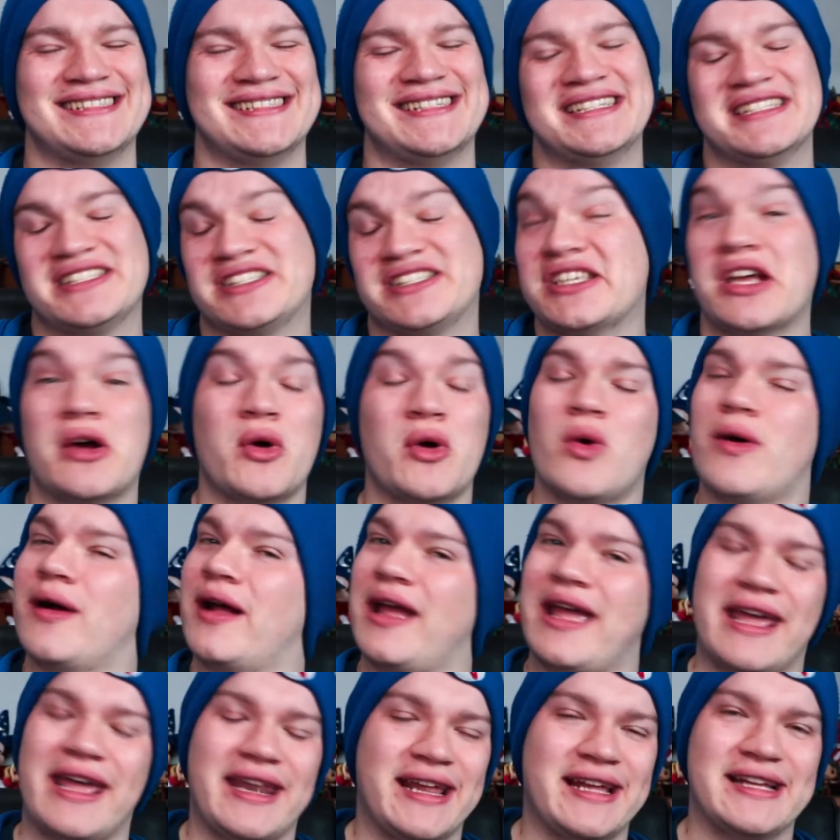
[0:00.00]
So
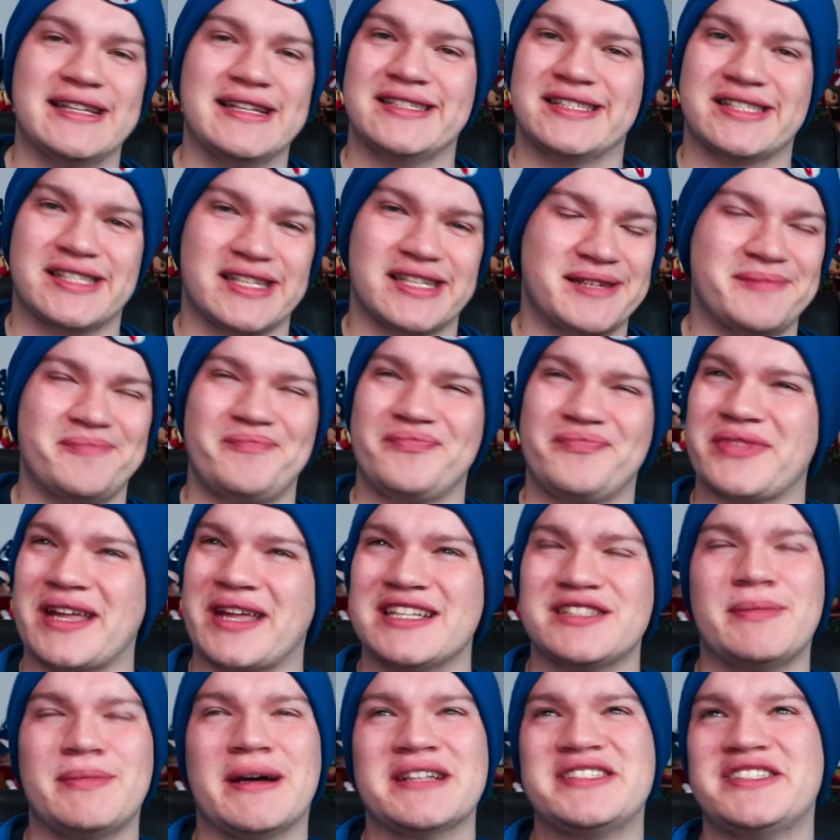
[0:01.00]
it is,
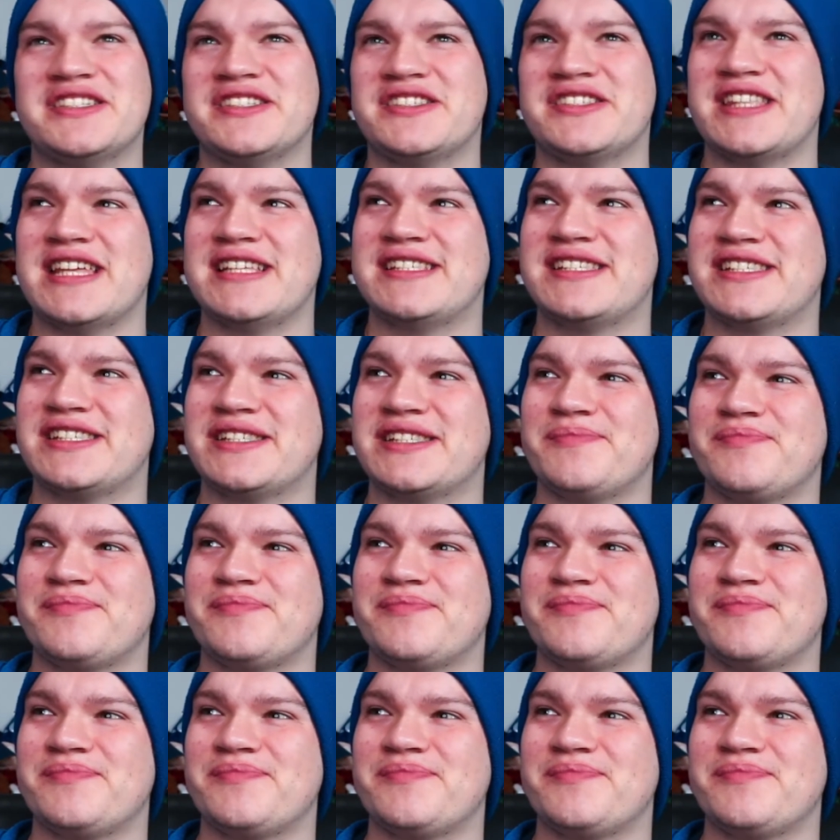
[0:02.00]
as much as this,